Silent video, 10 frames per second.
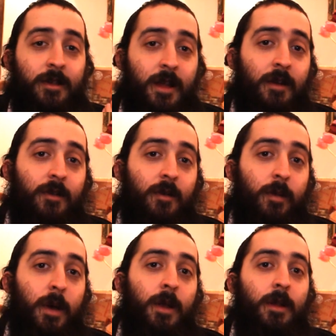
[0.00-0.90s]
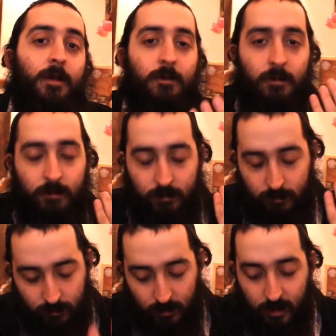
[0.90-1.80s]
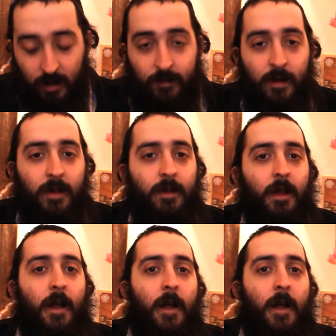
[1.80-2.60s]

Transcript: never been given